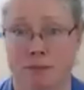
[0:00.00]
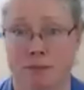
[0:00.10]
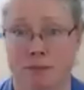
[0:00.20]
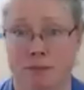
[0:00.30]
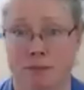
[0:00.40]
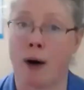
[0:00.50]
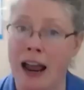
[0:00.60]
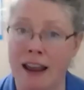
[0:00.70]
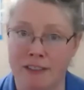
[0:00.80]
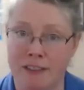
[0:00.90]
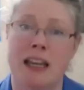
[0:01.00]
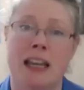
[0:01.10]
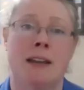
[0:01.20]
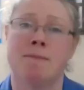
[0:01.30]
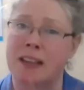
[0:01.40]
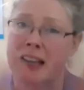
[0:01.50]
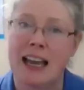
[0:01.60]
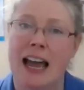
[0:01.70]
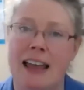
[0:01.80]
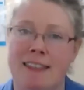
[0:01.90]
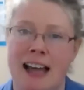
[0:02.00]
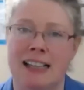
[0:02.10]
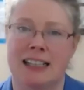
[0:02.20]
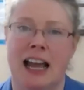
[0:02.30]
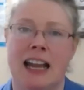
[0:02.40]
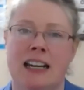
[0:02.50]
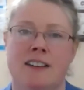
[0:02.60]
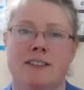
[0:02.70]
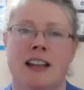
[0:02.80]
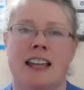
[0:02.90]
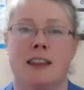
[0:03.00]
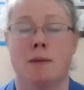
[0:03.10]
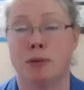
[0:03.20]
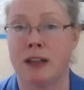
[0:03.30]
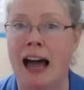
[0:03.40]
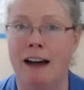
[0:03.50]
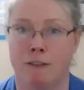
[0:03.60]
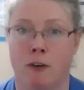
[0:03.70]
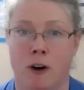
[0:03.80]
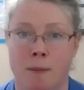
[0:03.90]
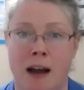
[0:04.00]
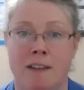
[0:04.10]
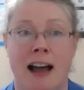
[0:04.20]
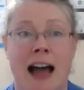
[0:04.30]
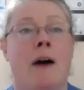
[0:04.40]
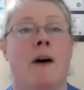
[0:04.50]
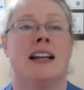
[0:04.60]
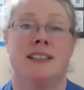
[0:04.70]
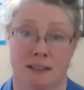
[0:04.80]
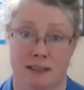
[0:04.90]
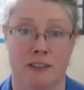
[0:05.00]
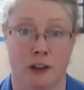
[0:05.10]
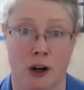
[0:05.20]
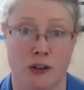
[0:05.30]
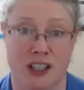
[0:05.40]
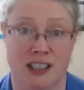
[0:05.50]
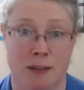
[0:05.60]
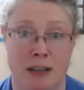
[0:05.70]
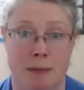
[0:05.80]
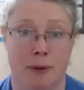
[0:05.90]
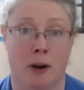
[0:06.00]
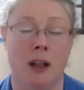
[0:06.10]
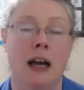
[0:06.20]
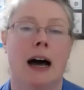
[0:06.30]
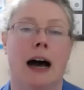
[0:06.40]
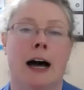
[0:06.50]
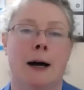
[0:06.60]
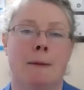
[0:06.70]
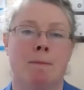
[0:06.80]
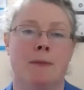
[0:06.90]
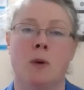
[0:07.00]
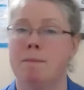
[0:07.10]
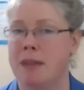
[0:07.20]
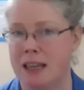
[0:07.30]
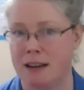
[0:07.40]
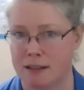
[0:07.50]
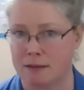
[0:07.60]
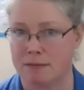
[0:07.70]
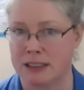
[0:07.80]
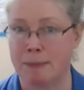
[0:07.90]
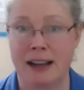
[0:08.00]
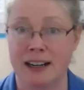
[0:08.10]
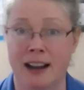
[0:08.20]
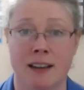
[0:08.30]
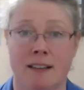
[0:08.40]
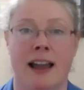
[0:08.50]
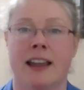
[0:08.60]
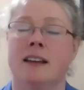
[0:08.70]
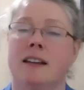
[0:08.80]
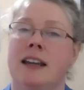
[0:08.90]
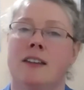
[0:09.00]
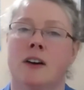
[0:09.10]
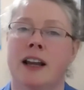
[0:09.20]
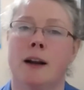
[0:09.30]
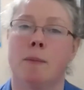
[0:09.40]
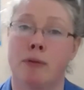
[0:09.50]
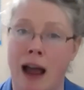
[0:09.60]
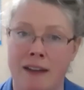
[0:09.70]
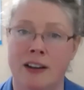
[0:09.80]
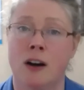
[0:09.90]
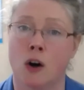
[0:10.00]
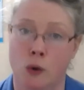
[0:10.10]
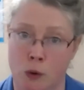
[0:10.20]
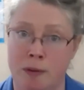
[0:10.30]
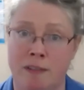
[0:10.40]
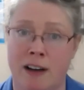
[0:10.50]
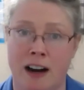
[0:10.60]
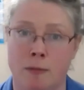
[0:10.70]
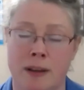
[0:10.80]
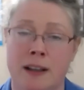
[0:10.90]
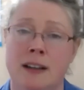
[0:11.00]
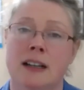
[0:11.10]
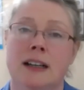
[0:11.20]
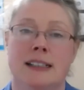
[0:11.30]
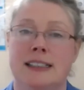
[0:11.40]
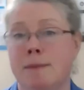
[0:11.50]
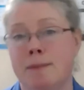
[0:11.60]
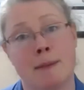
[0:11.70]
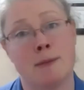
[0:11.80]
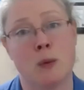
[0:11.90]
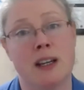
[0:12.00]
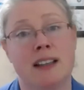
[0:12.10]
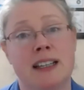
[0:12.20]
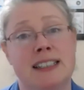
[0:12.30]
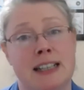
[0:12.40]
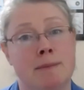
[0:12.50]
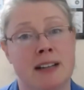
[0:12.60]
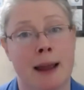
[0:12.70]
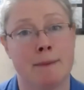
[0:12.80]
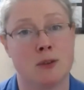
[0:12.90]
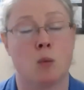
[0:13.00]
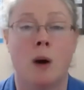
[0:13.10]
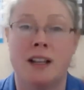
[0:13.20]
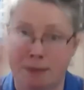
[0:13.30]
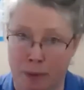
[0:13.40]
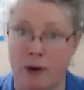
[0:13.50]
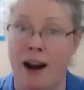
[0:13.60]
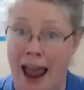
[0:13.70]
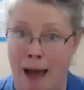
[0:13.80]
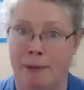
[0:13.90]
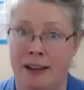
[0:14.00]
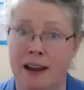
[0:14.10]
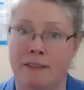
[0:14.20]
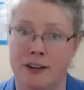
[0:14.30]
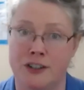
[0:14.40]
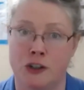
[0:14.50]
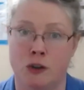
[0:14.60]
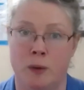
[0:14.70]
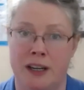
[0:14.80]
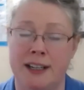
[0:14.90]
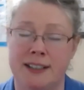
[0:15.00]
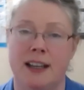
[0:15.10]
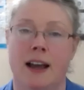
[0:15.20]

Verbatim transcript: Um, there's private messaging with me, and that's kind of like the platform of how I deliver coaching to people. Um, we meet, depending on the client, either in a private or group environment sometimes weekly, sometimes once per habit every two weeks.